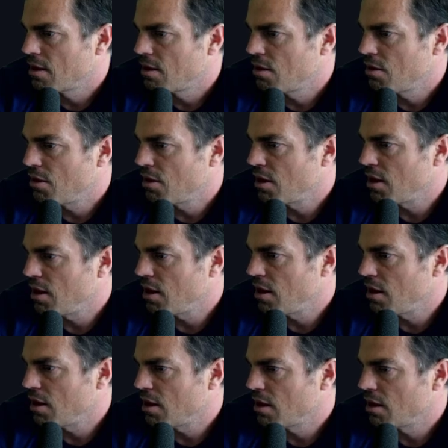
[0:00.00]

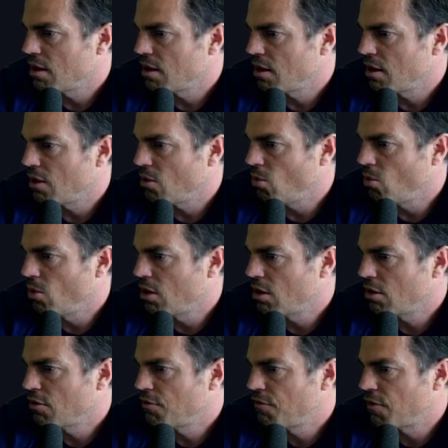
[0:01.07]
the
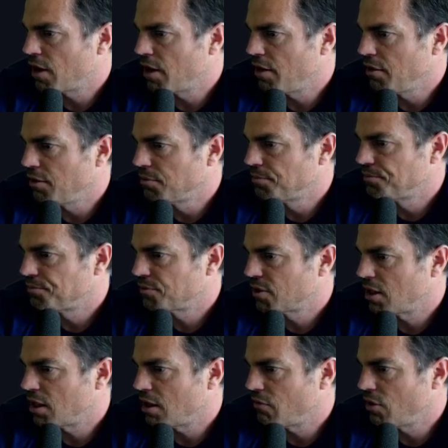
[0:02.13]
workflow
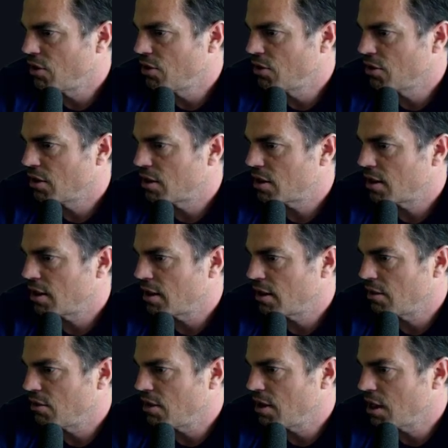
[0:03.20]
and have a look
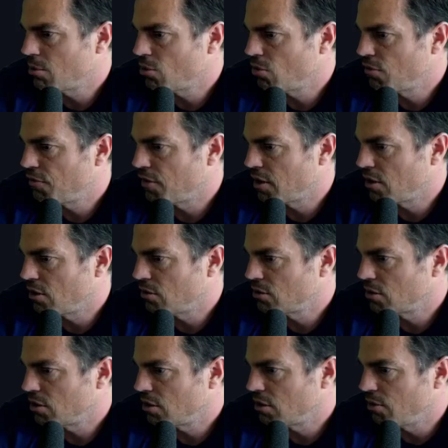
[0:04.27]
at the YAML file
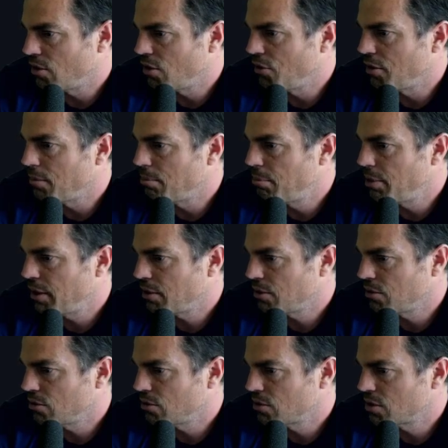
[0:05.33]
on the
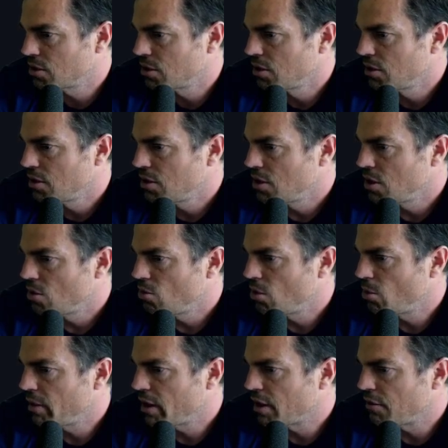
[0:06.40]
build,
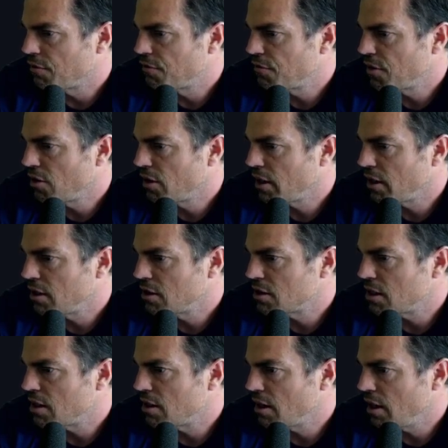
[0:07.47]
what we're going to find
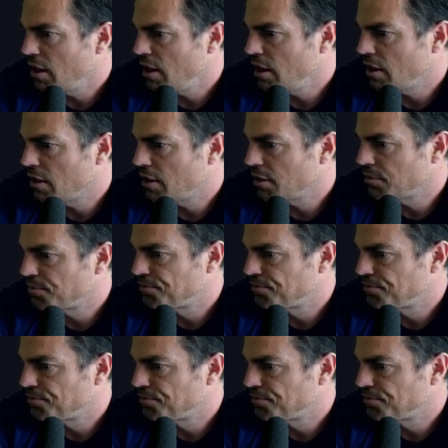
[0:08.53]
in here